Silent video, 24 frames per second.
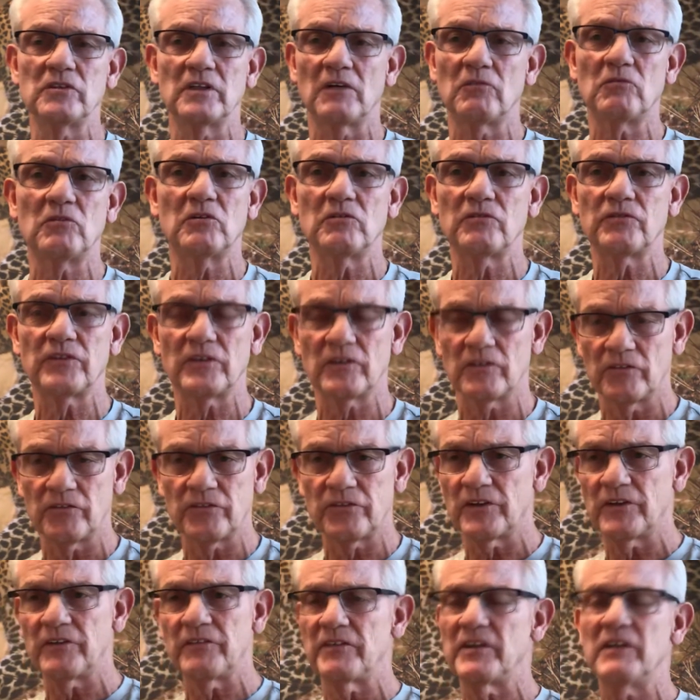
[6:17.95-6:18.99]
I won't
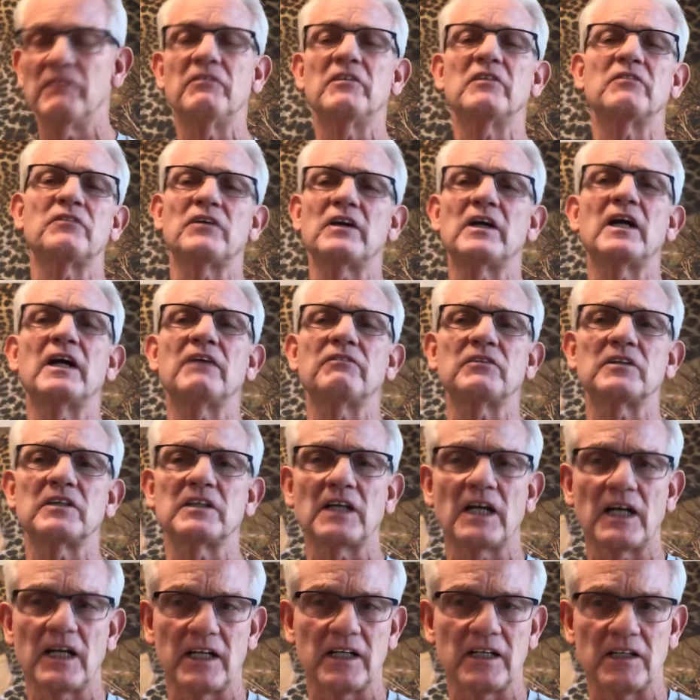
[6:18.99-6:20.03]
forgive. Even if I have to
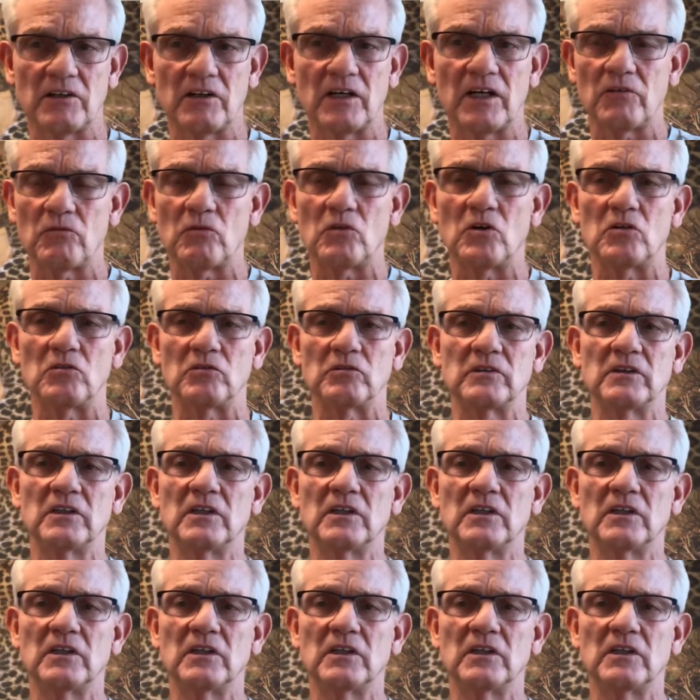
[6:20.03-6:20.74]
die, I won't.